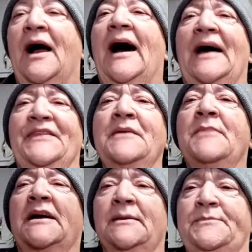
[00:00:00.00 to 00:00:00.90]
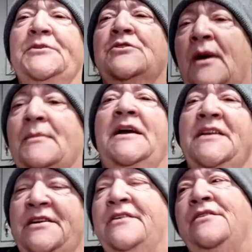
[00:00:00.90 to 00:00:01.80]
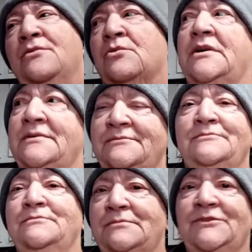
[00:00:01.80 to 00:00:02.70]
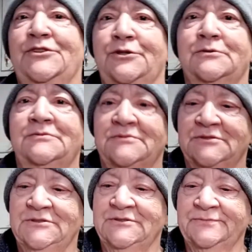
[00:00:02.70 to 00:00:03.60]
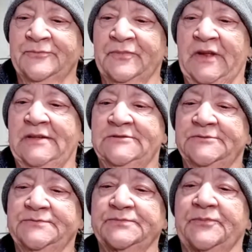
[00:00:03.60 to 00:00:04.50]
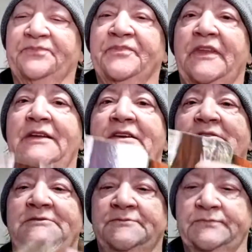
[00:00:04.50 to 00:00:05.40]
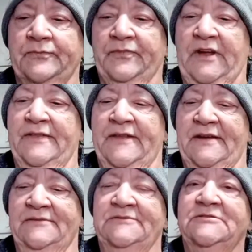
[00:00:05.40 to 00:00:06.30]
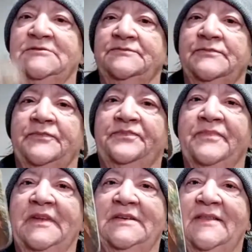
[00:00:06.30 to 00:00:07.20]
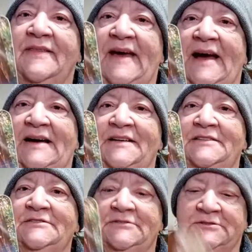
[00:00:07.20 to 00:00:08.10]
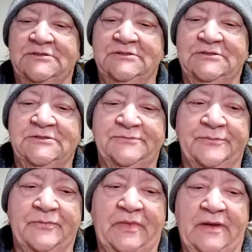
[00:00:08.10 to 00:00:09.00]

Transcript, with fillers: Mm-hmm. I think my computer I might need a new one too. Probably. You know, and then that. Mm-hmm.